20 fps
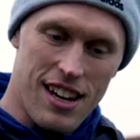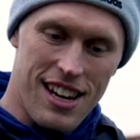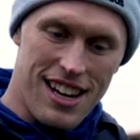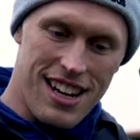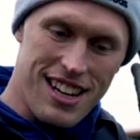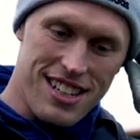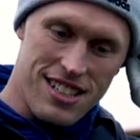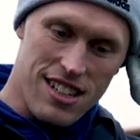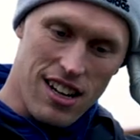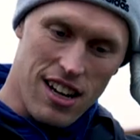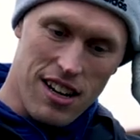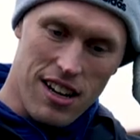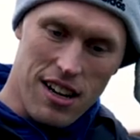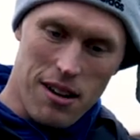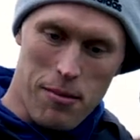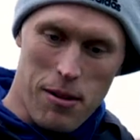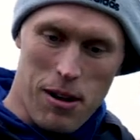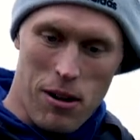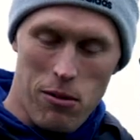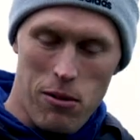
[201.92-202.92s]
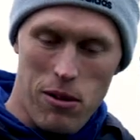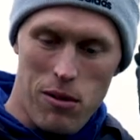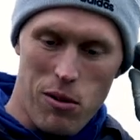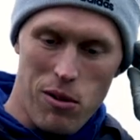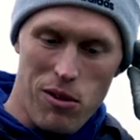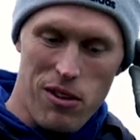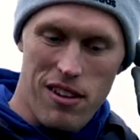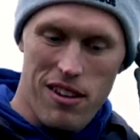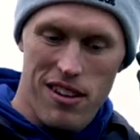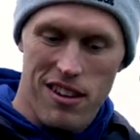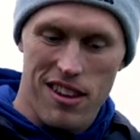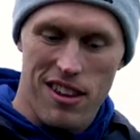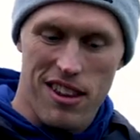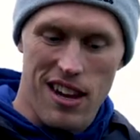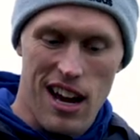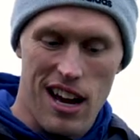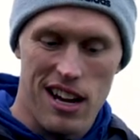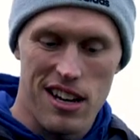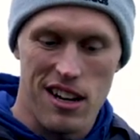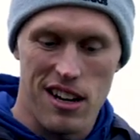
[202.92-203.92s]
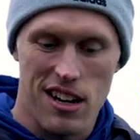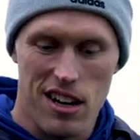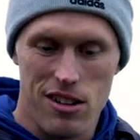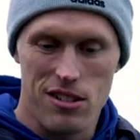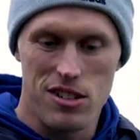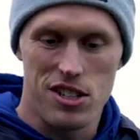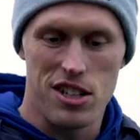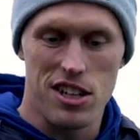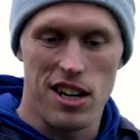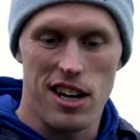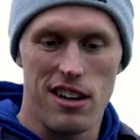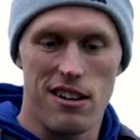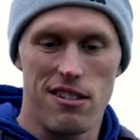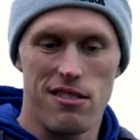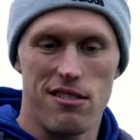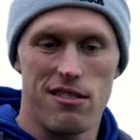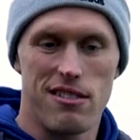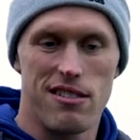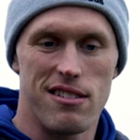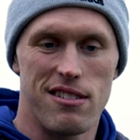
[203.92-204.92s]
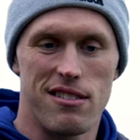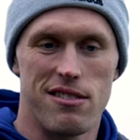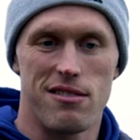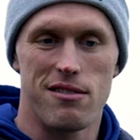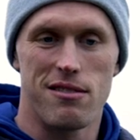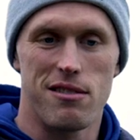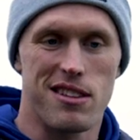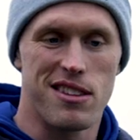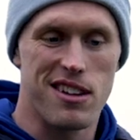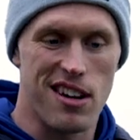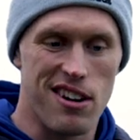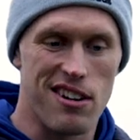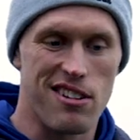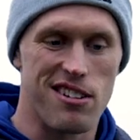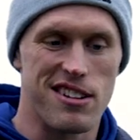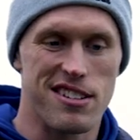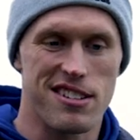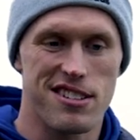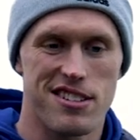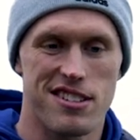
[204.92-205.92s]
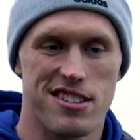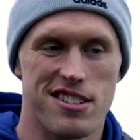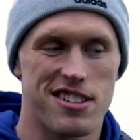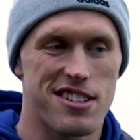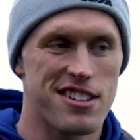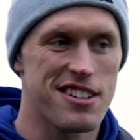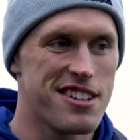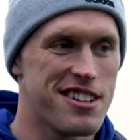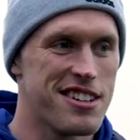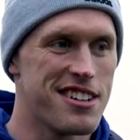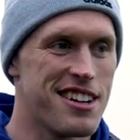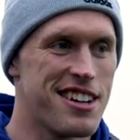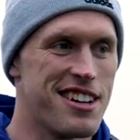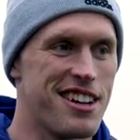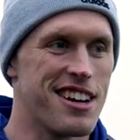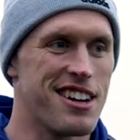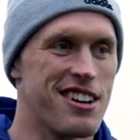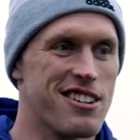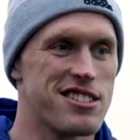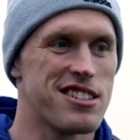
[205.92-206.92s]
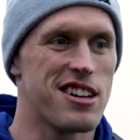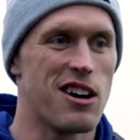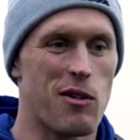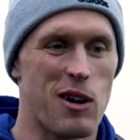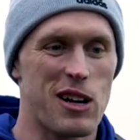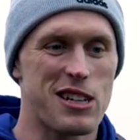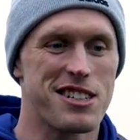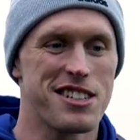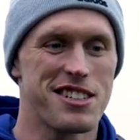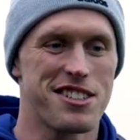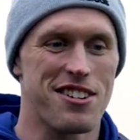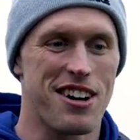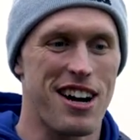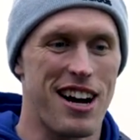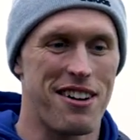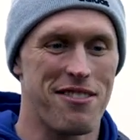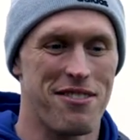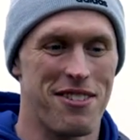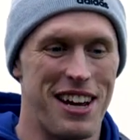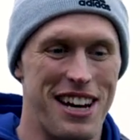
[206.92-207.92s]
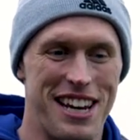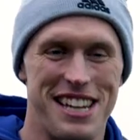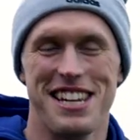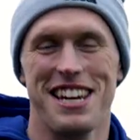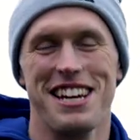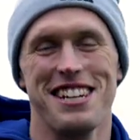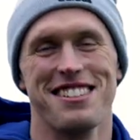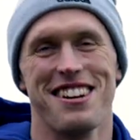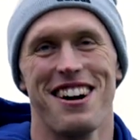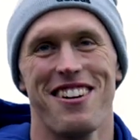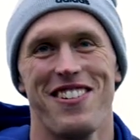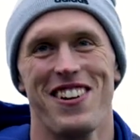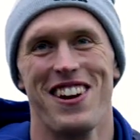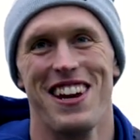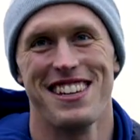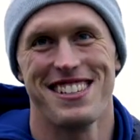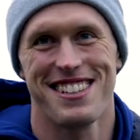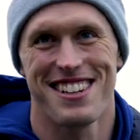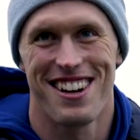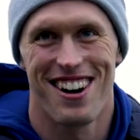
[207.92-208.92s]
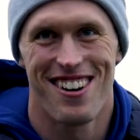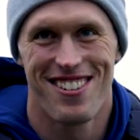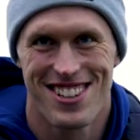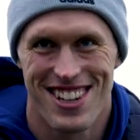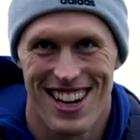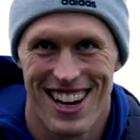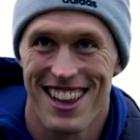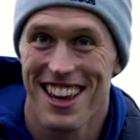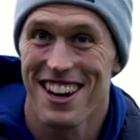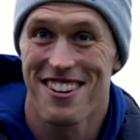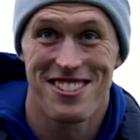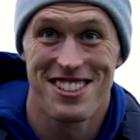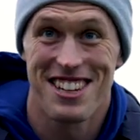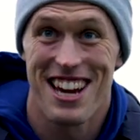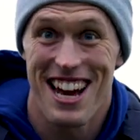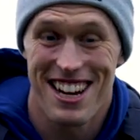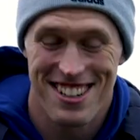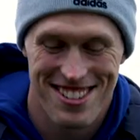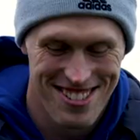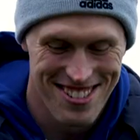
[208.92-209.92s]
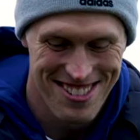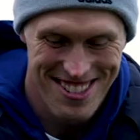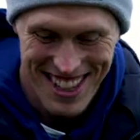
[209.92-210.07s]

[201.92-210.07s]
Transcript: and he's talking about, we will not negotiate with terrorists. And then he goes, now watch this drive. And he tees off and hits a golf shot. Like it was an actual